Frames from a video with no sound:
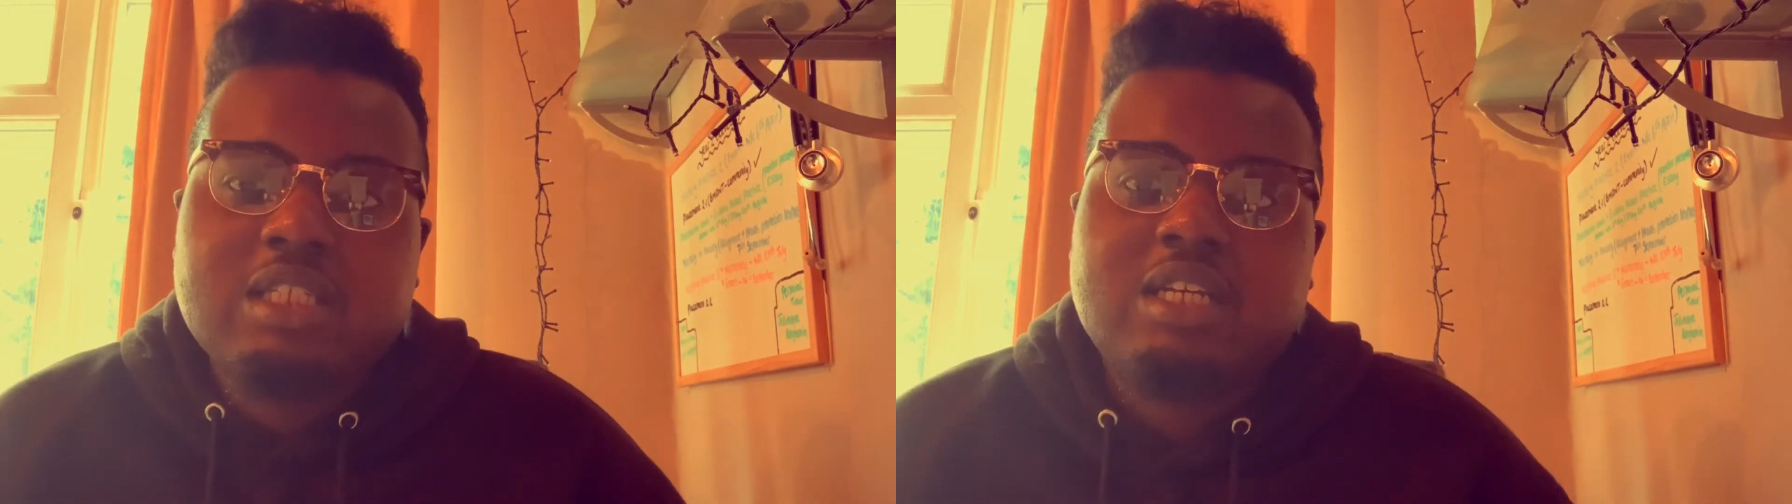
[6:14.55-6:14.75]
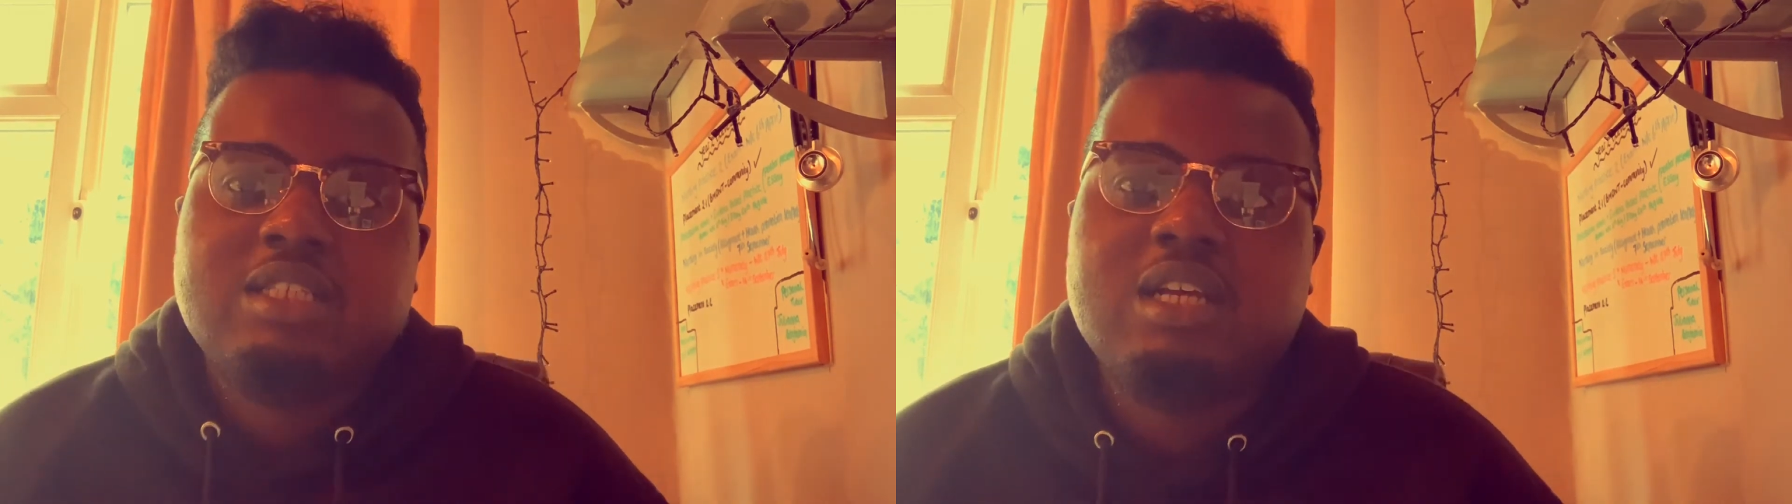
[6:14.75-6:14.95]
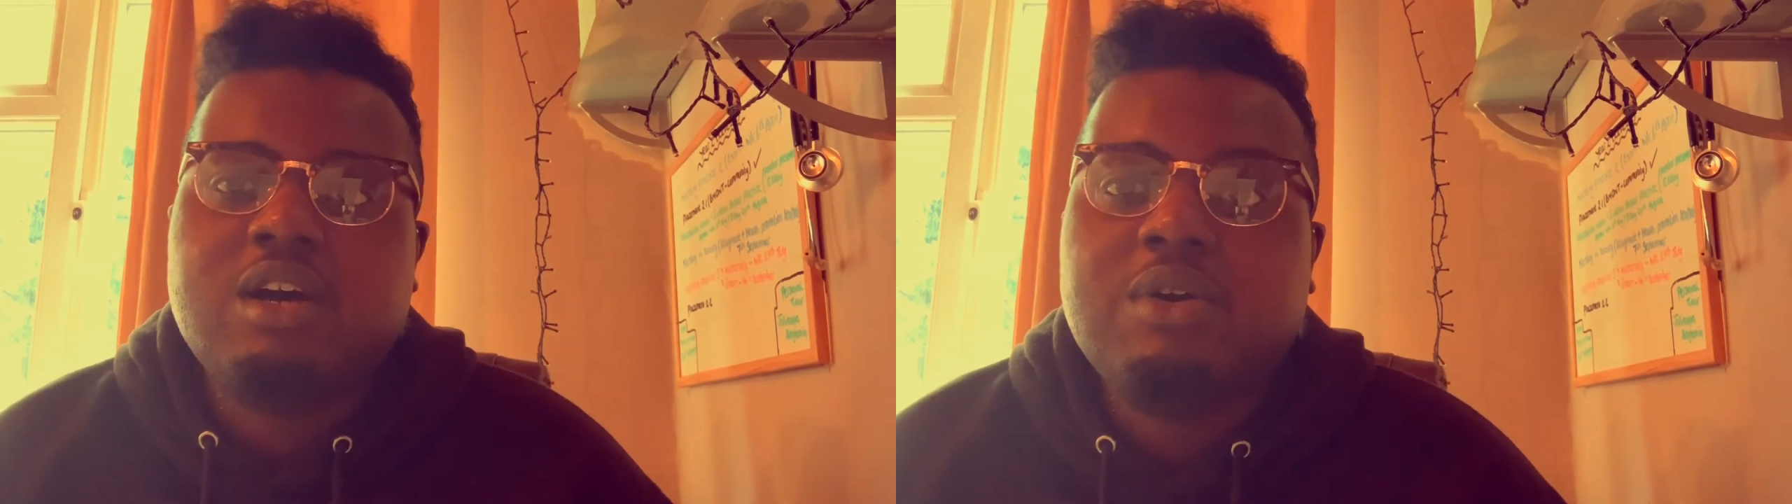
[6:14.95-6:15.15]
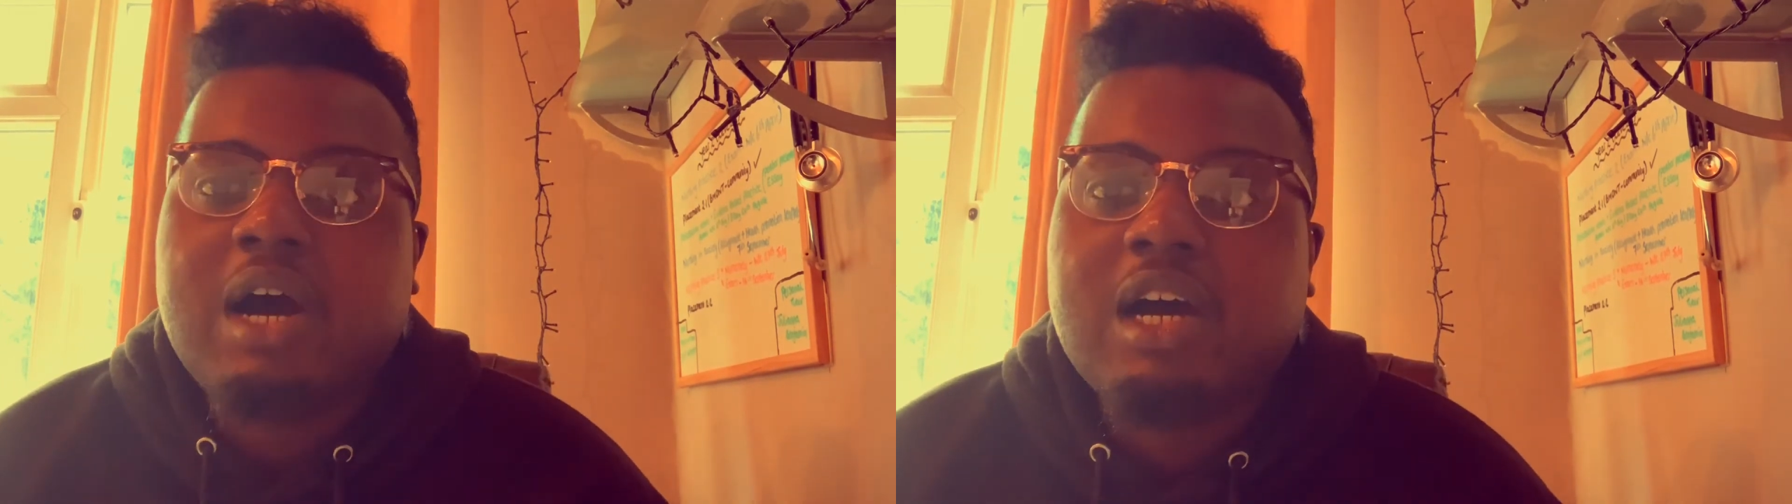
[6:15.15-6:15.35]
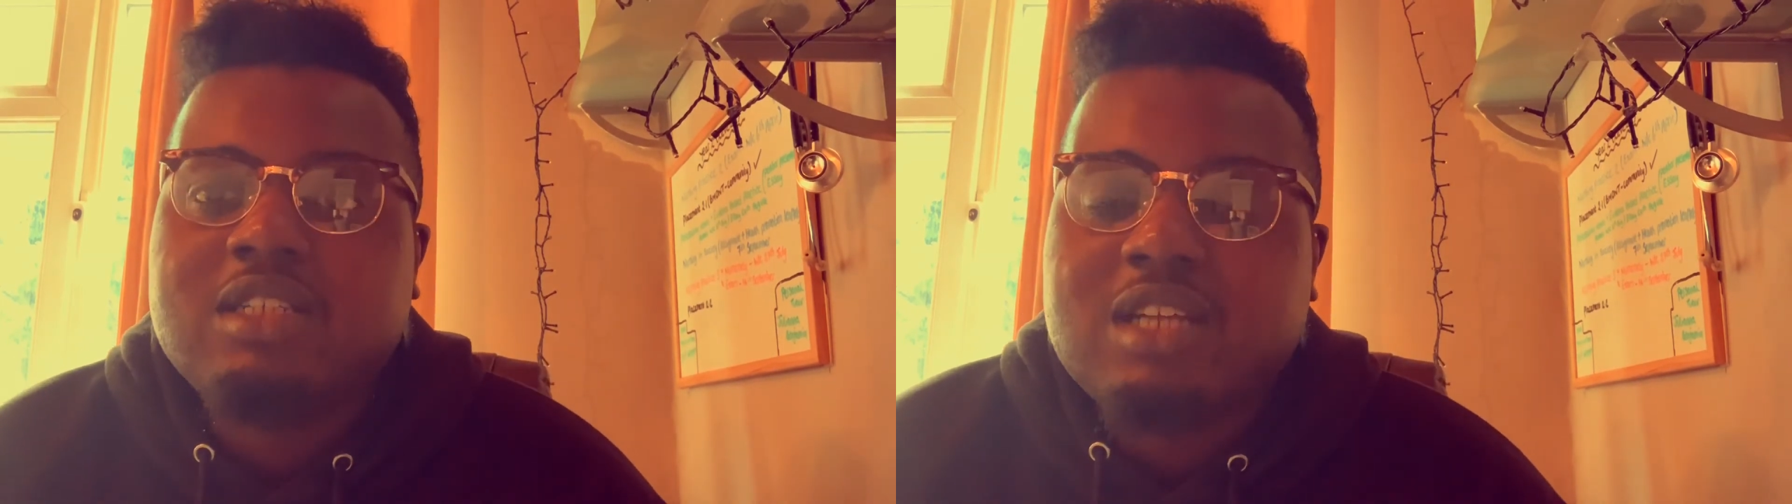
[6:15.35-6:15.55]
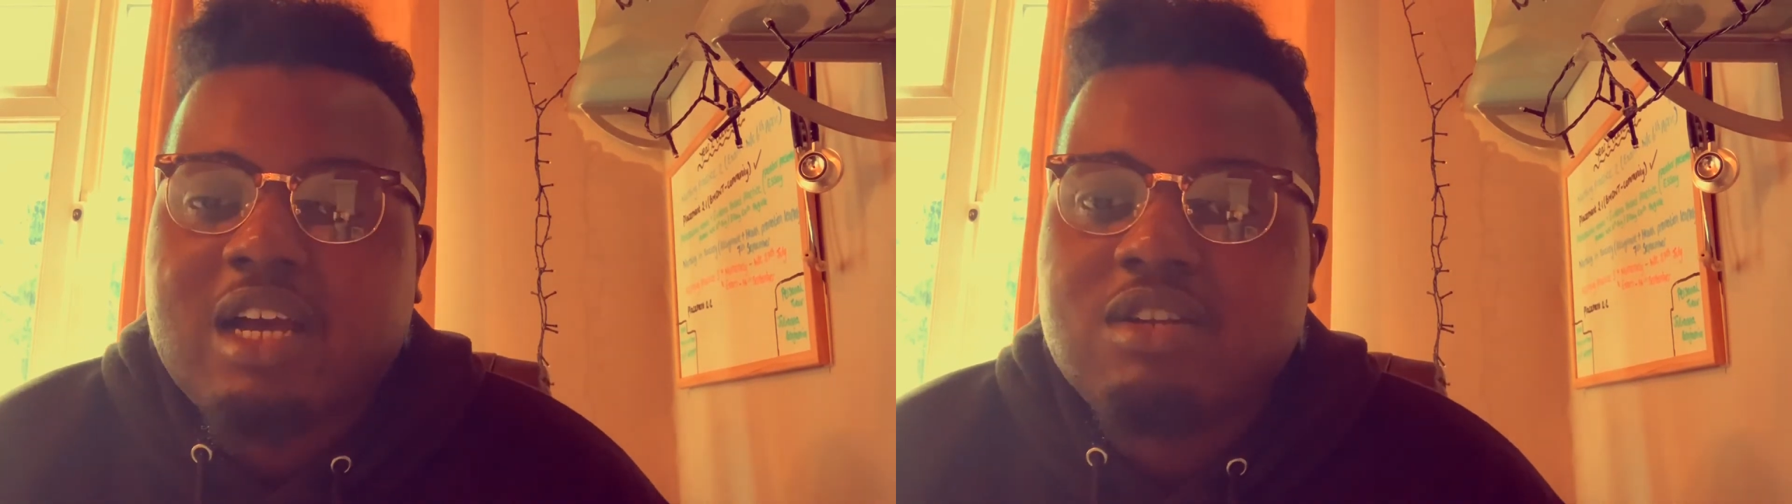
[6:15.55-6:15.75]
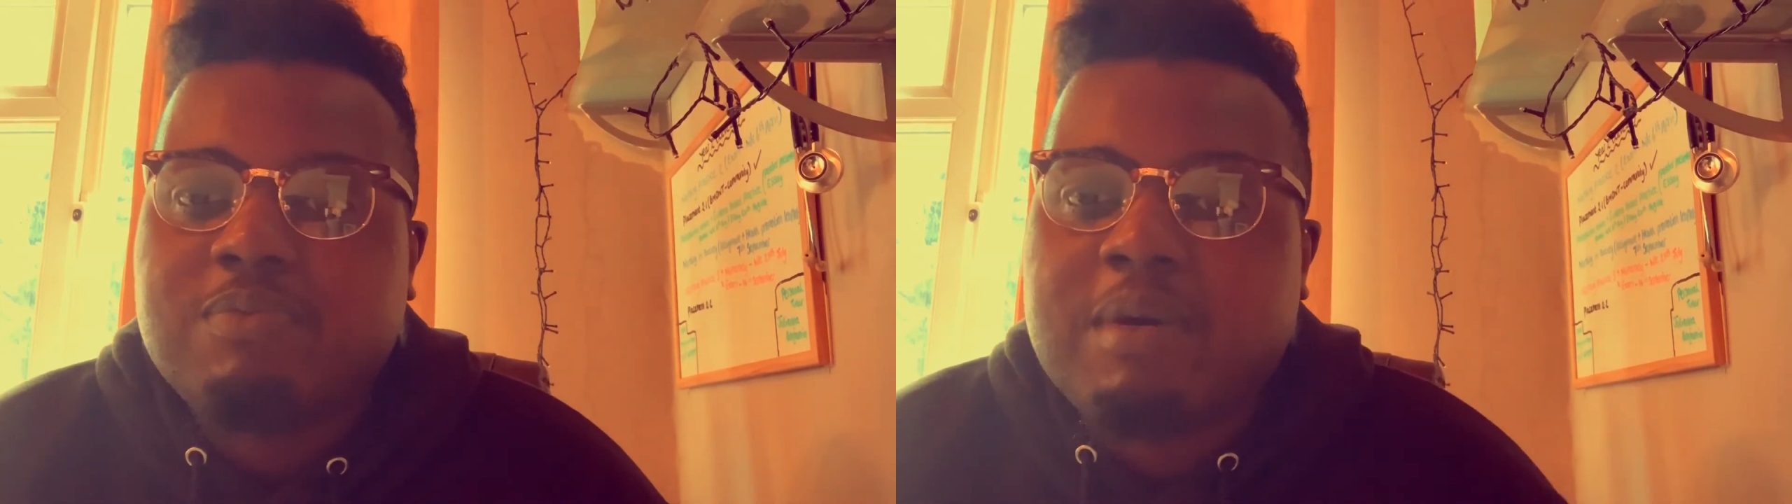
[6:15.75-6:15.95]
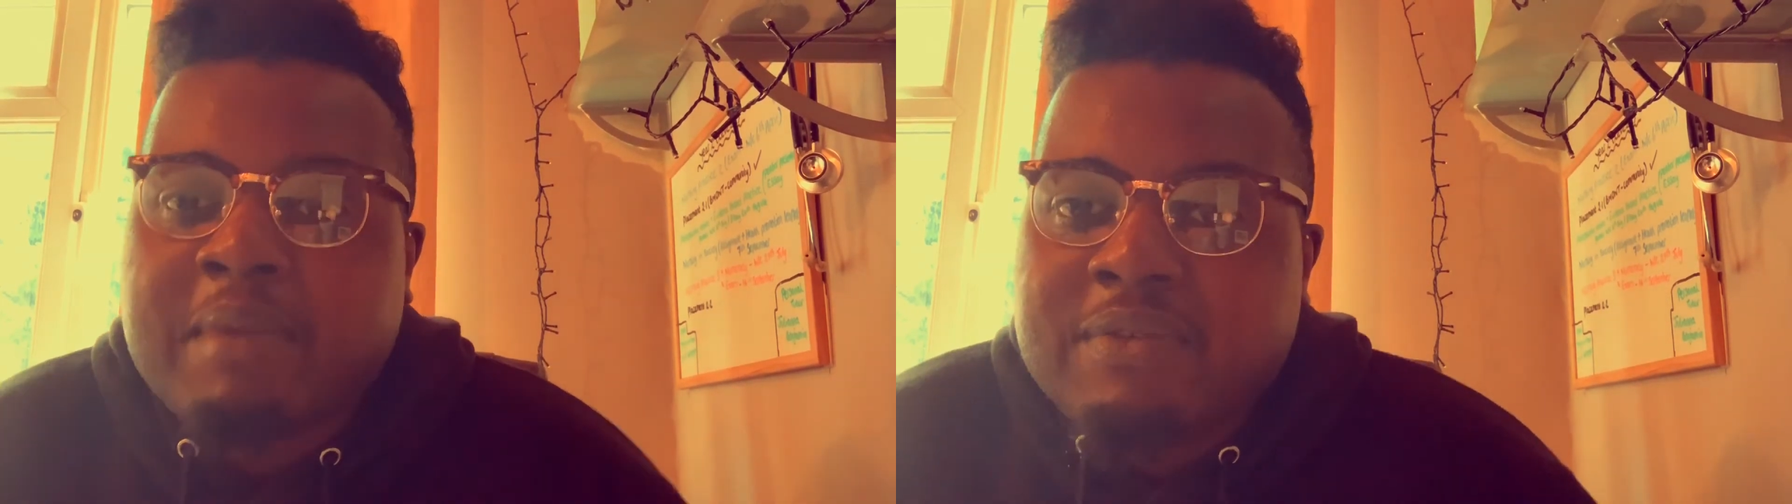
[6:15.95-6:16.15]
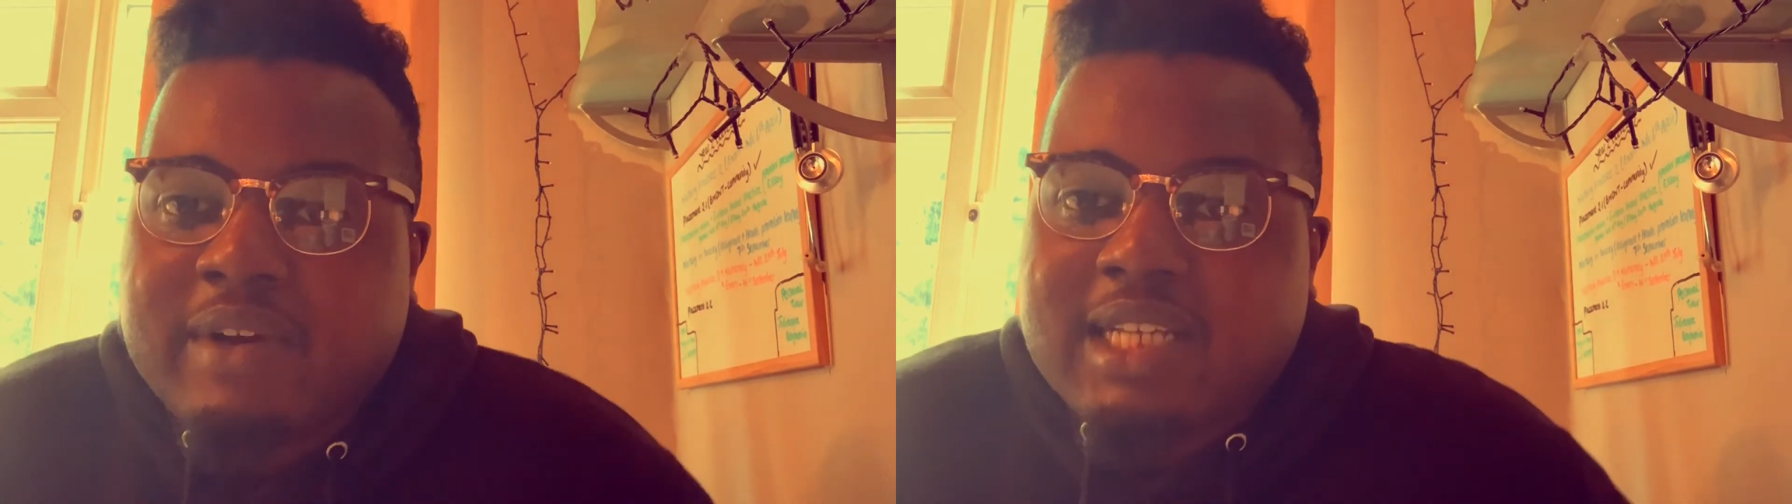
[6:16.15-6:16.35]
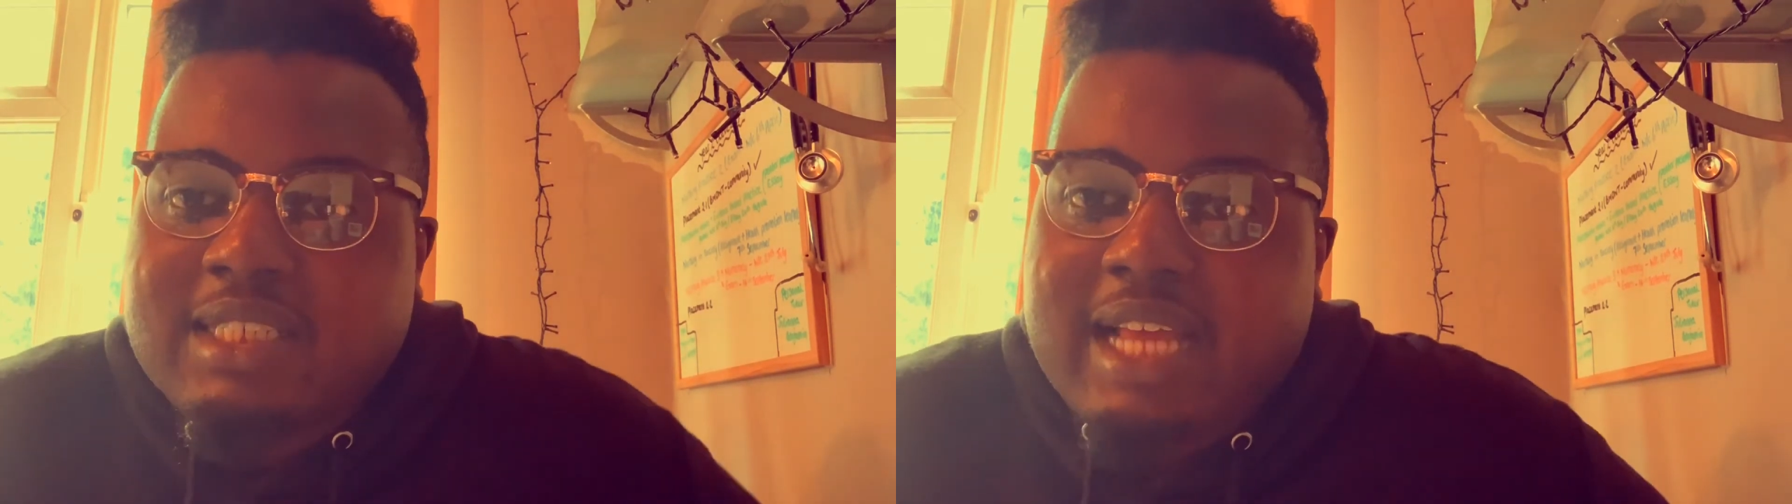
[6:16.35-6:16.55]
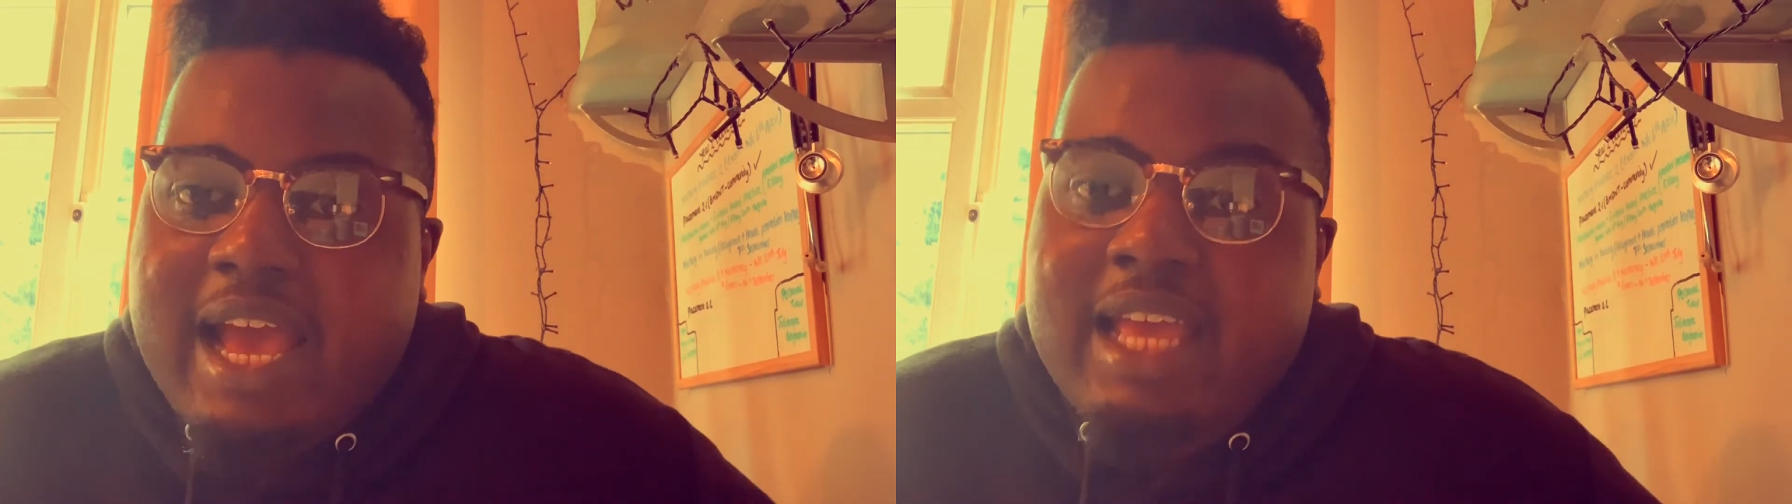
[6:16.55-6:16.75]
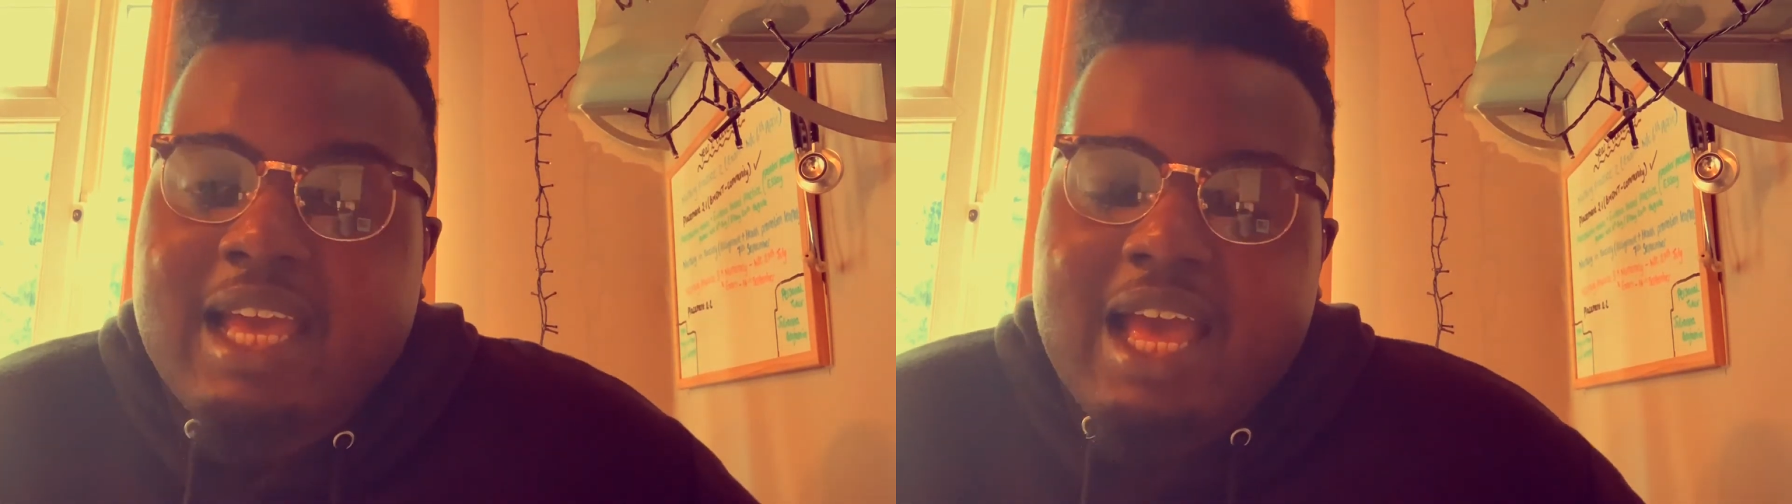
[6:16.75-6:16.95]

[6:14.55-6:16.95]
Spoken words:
So I turned up on my first day